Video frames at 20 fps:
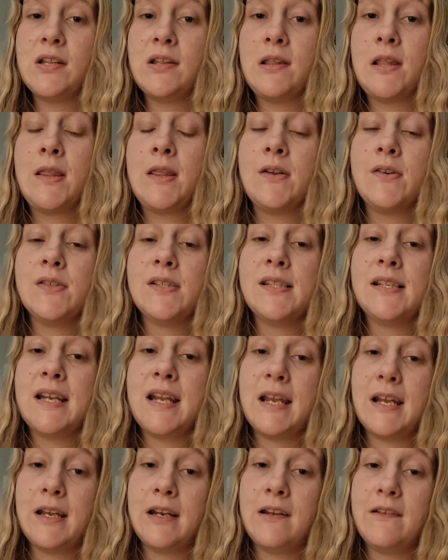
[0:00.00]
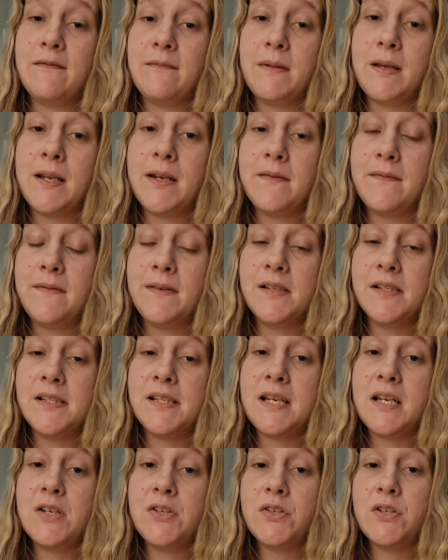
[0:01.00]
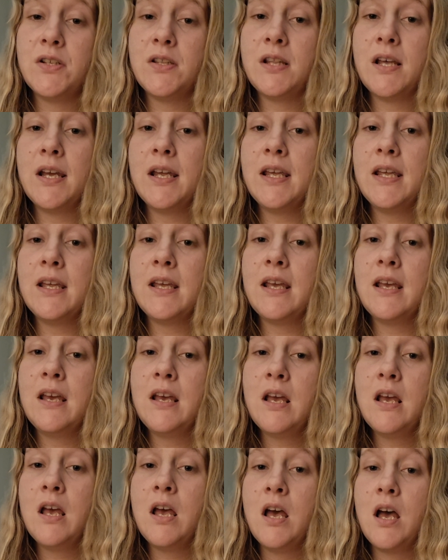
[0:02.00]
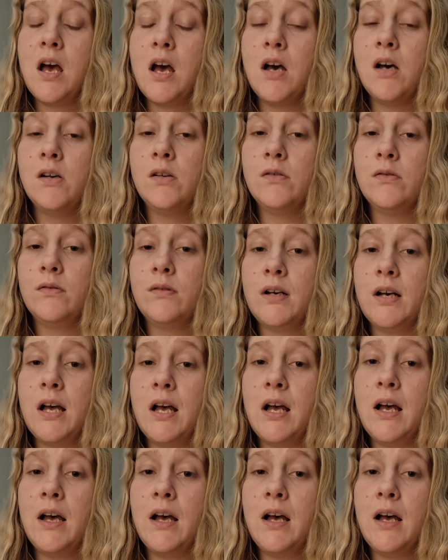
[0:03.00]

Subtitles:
and then there's negative manifestation, like, oh,